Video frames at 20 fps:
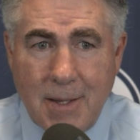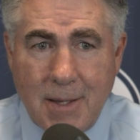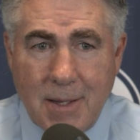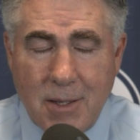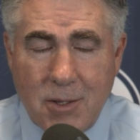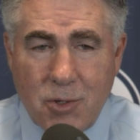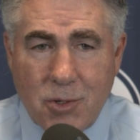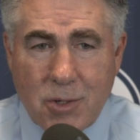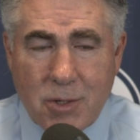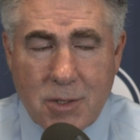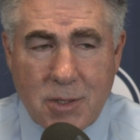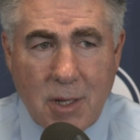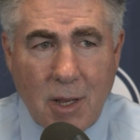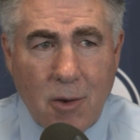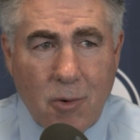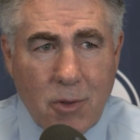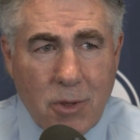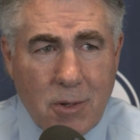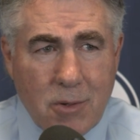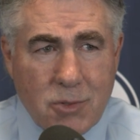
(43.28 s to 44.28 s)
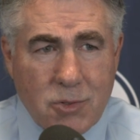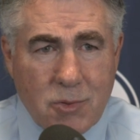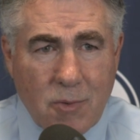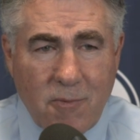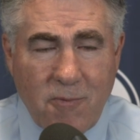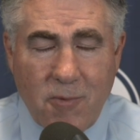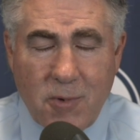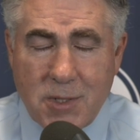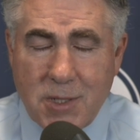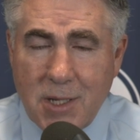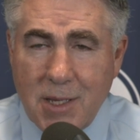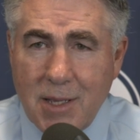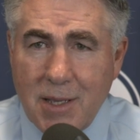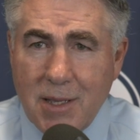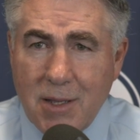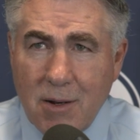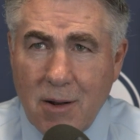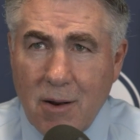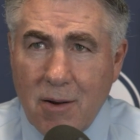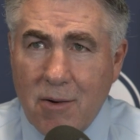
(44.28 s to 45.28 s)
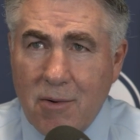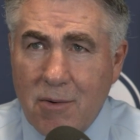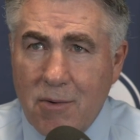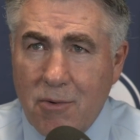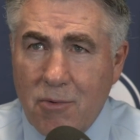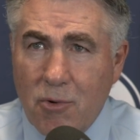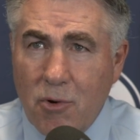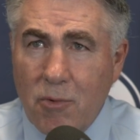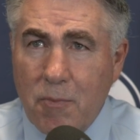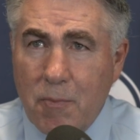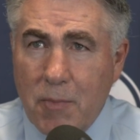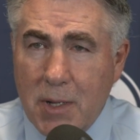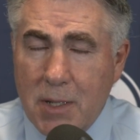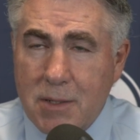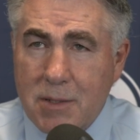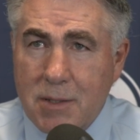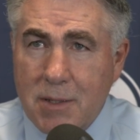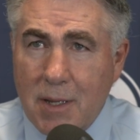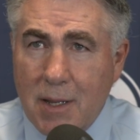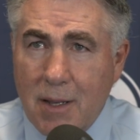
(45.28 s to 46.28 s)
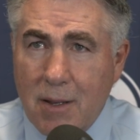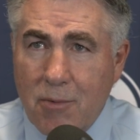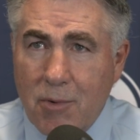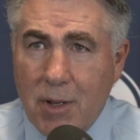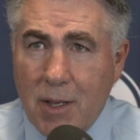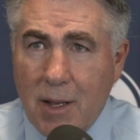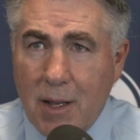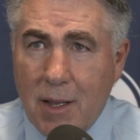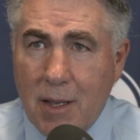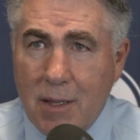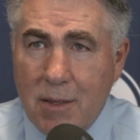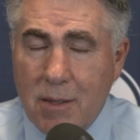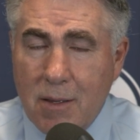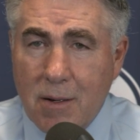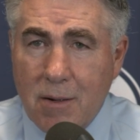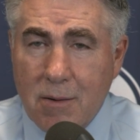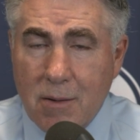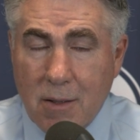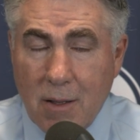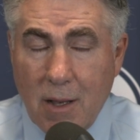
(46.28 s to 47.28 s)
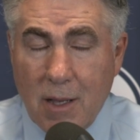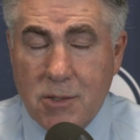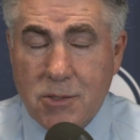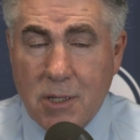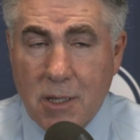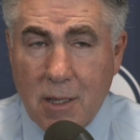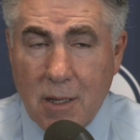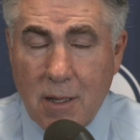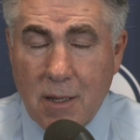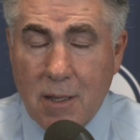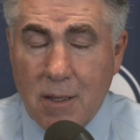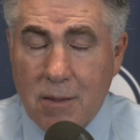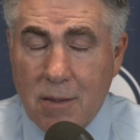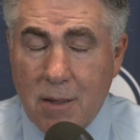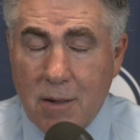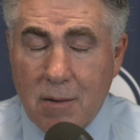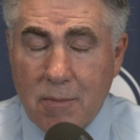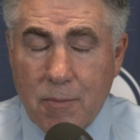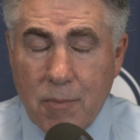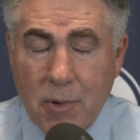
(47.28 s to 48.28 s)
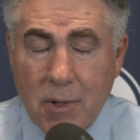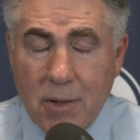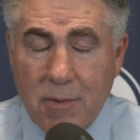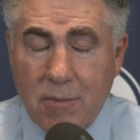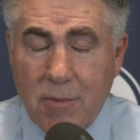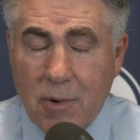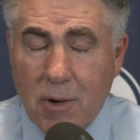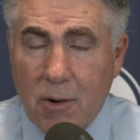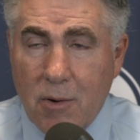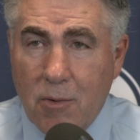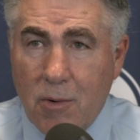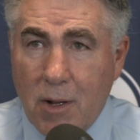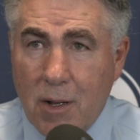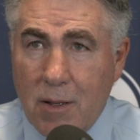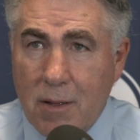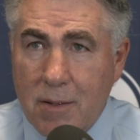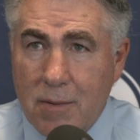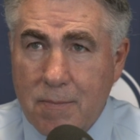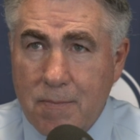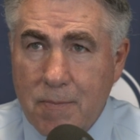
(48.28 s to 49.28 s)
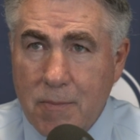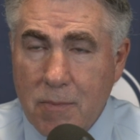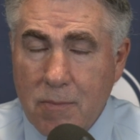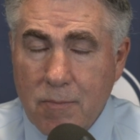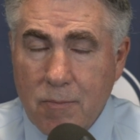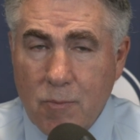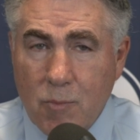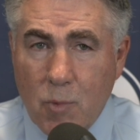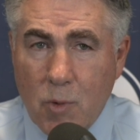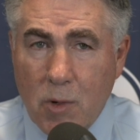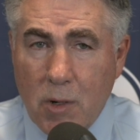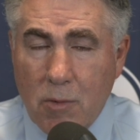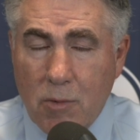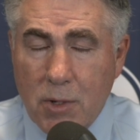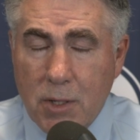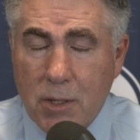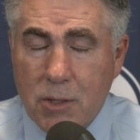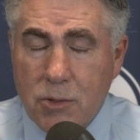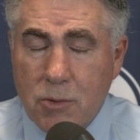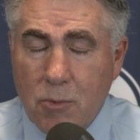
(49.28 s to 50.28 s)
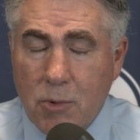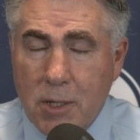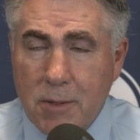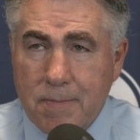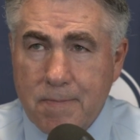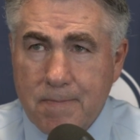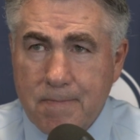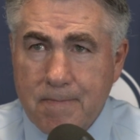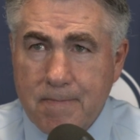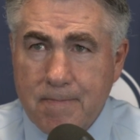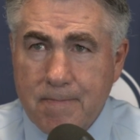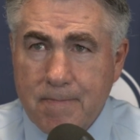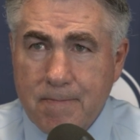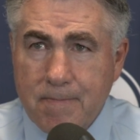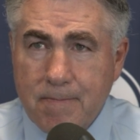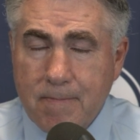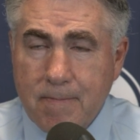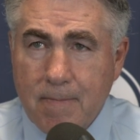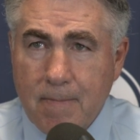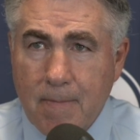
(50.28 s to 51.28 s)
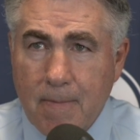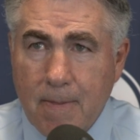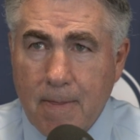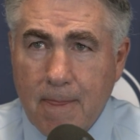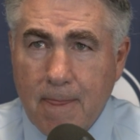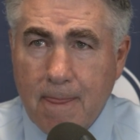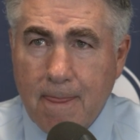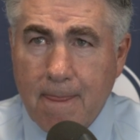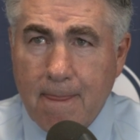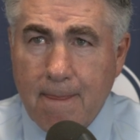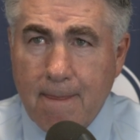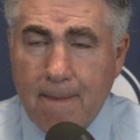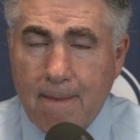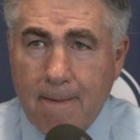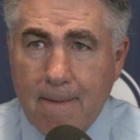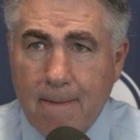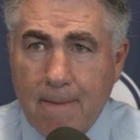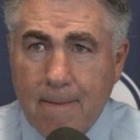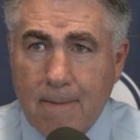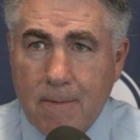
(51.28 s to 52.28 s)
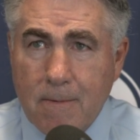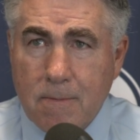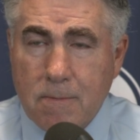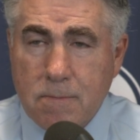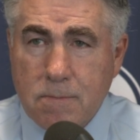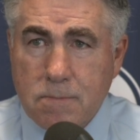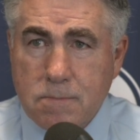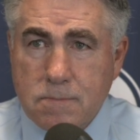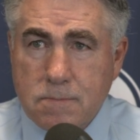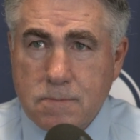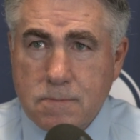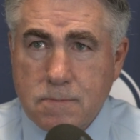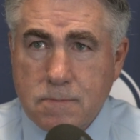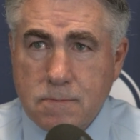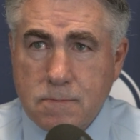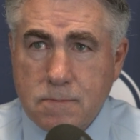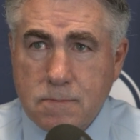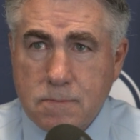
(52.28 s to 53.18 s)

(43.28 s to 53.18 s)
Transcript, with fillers: uh, you could tell well, there's some fatigue in our group, but uh, we hung in there. Koski hung in there, played very well, and we were able to get the win. Uh, Zach came into training camp putting a